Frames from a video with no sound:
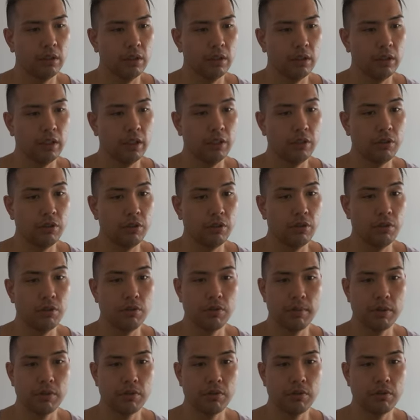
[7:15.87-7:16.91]
I do have
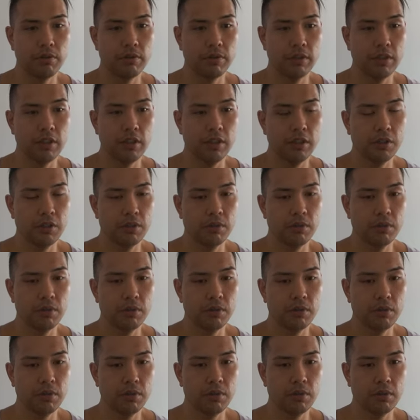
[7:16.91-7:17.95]
my
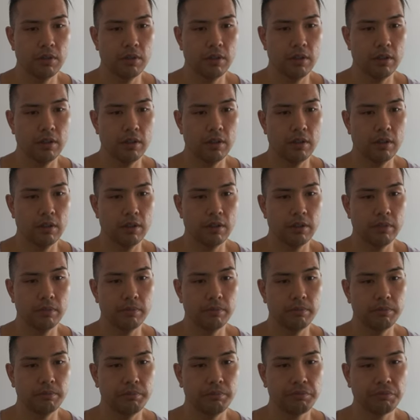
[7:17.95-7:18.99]
certifications.
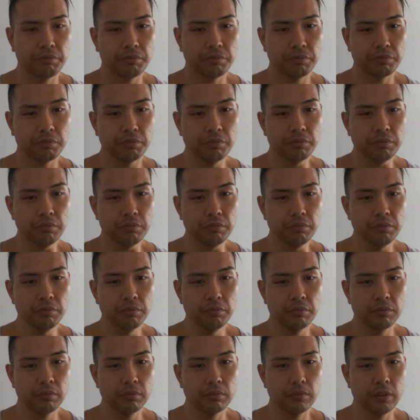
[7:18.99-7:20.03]
Um,
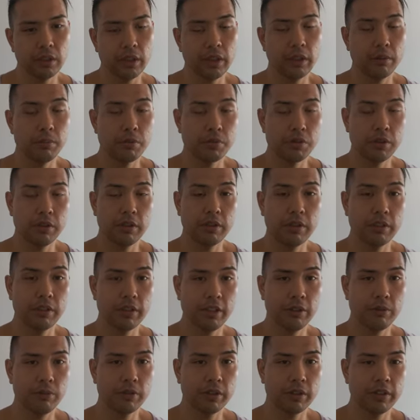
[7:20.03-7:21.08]
I am studying
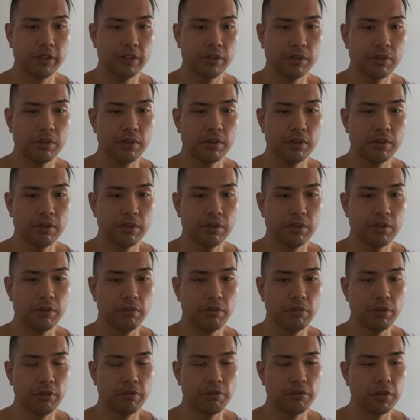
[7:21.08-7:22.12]
networking, so this is a good
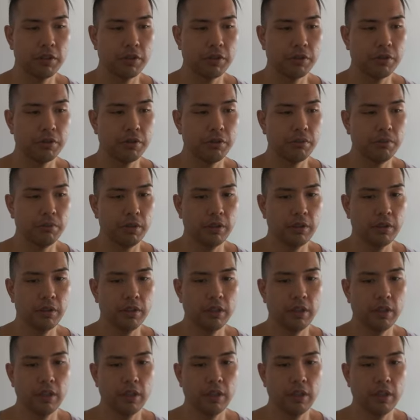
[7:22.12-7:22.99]
refresher to me.